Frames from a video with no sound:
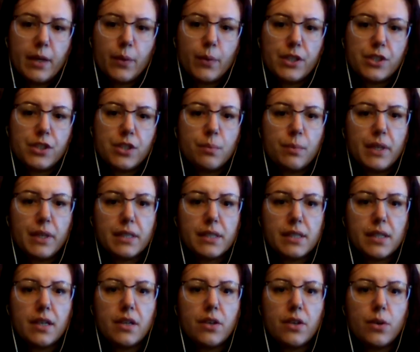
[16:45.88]
that question
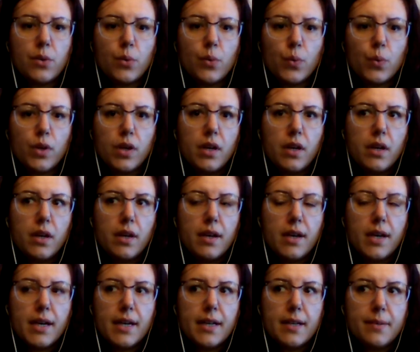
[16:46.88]
because I know
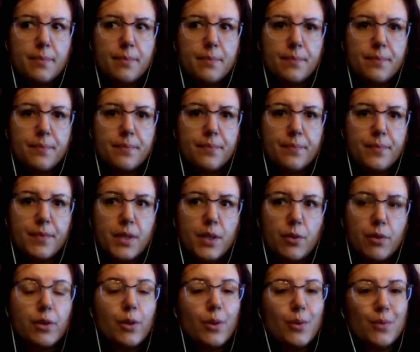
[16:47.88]

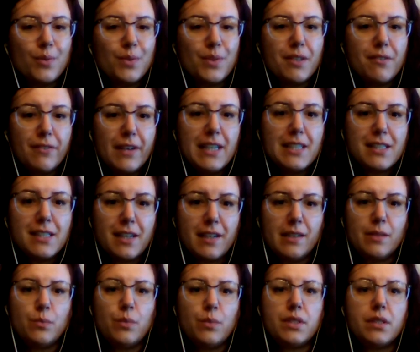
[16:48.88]
you can only
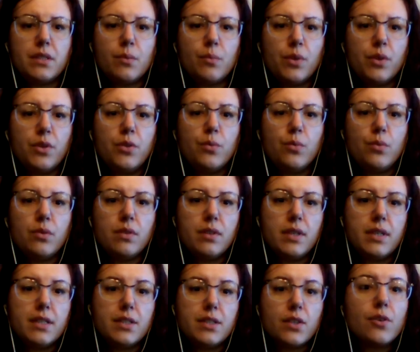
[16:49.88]
FaceTime with someone who
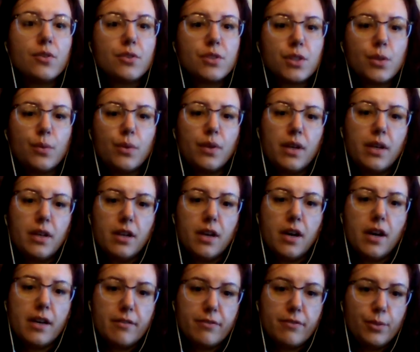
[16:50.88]
is also an
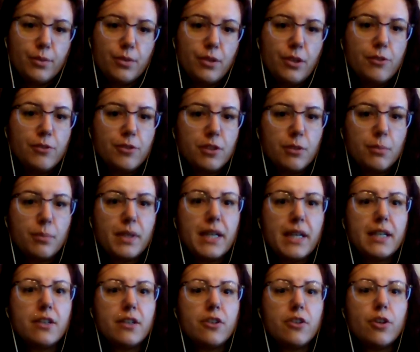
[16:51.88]
iPhone user, but
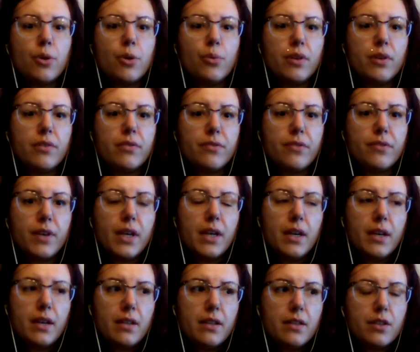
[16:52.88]
I didn't know if
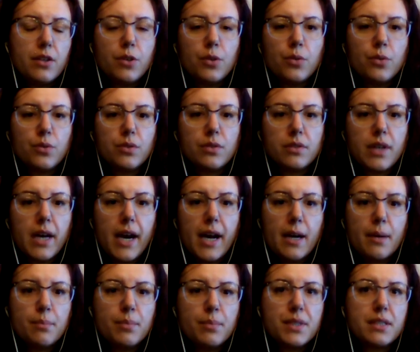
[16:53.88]
the Google
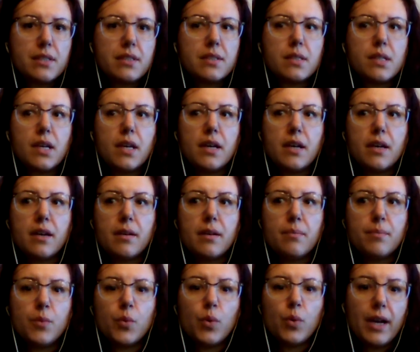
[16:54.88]
apps
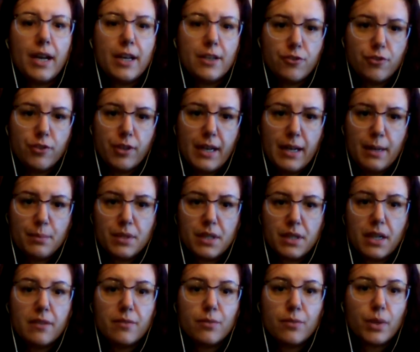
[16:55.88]
or Android apps
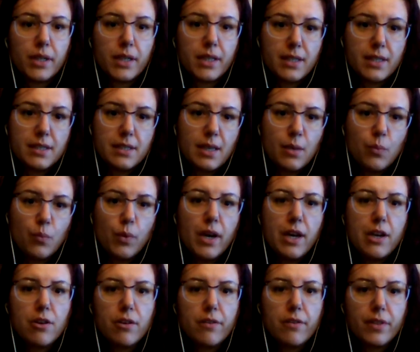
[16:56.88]
kind of worked the same
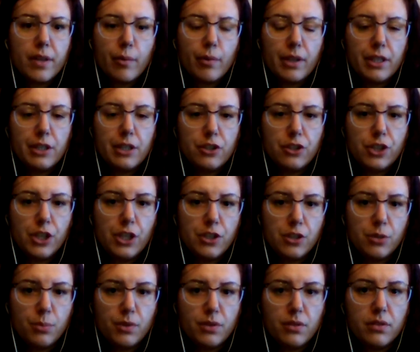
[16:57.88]
way or if they were
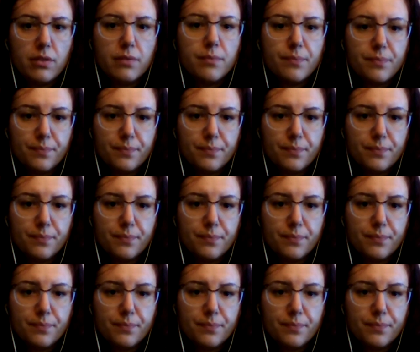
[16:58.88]
interchangeable.